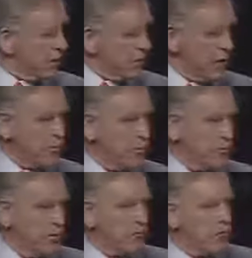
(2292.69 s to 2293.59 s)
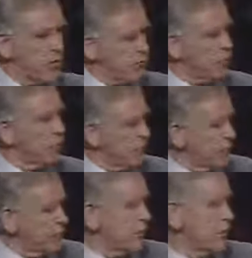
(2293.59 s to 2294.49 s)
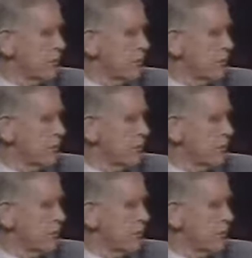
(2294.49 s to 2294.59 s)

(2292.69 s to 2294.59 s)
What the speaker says: I mean, are we going to have to evolve differently?